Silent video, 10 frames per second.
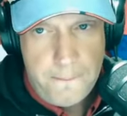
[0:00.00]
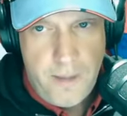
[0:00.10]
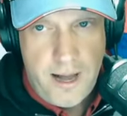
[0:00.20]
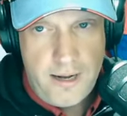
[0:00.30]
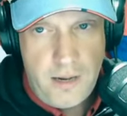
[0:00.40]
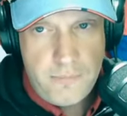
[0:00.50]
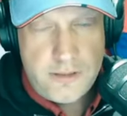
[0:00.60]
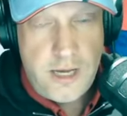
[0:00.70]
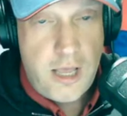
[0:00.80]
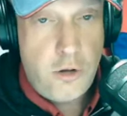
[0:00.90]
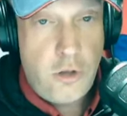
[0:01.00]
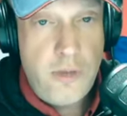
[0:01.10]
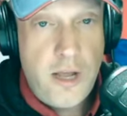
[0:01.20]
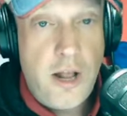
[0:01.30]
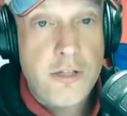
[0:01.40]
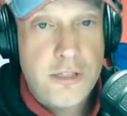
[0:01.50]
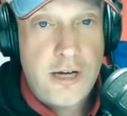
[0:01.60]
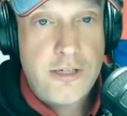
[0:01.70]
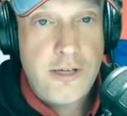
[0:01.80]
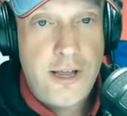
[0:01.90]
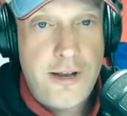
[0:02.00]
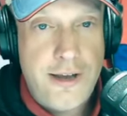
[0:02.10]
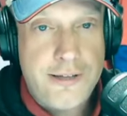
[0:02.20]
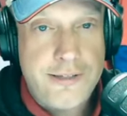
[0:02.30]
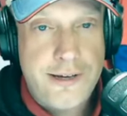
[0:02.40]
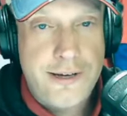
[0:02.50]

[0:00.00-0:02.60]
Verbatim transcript: My name is Dan Holmey, and I'll talk to you again next